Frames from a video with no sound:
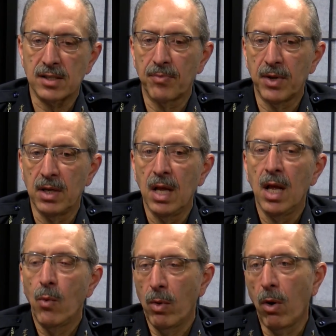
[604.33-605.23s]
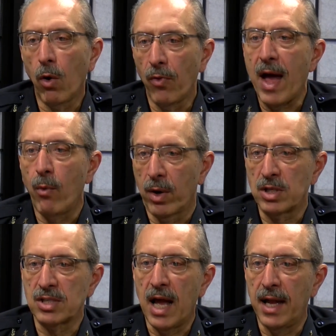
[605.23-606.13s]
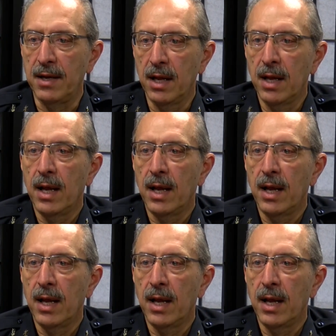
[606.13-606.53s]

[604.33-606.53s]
something, we'll hold that one aside.